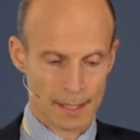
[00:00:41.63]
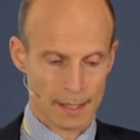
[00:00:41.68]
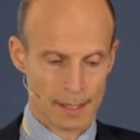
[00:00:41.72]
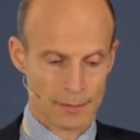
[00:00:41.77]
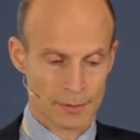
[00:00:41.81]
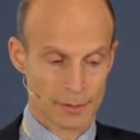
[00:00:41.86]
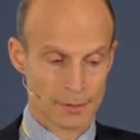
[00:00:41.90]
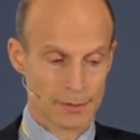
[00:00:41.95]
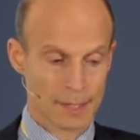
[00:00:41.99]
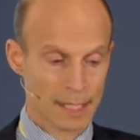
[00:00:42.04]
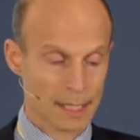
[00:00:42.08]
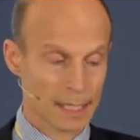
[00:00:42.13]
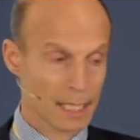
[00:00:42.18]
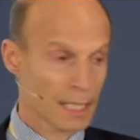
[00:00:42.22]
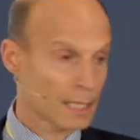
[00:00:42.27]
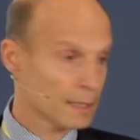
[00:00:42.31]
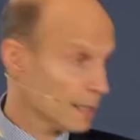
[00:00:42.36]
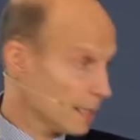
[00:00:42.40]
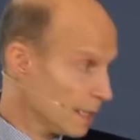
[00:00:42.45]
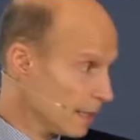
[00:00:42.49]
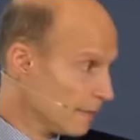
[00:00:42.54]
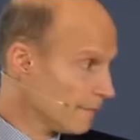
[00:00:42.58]
Uh, today,
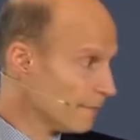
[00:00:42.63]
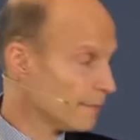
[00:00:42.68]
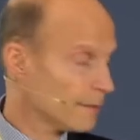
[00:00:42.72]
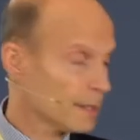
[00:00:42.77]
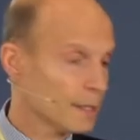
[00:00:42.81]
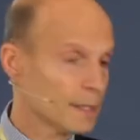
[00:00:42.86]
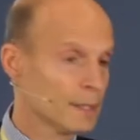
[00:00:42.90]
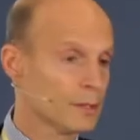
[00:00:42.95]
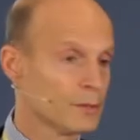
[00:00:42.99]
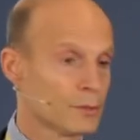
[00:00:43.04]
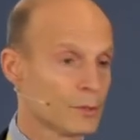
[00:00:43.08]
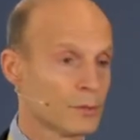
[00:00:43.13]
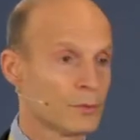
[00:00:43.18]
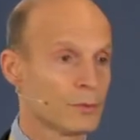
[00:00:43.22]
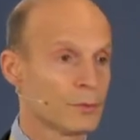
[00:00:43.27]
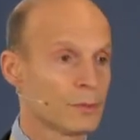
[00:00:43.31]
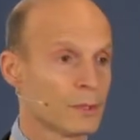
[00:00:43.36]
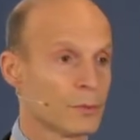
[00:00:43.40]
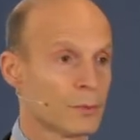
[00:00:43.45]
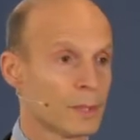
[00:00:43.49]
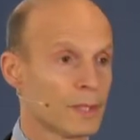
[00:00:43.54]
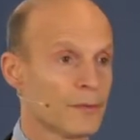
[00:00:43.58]
I have uh,
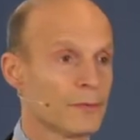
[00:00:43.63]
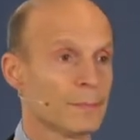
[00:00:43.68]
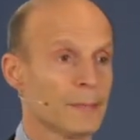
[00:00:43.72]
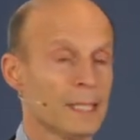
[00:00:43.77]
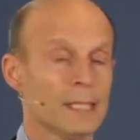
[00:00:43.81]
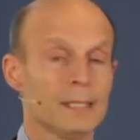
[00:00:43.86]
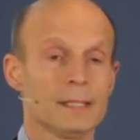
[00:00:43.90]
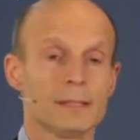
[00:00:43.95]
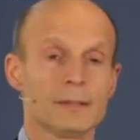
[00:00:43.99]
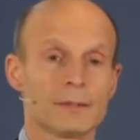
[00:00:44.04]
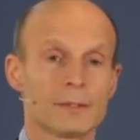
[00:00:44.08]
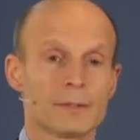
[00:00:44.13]
John with me.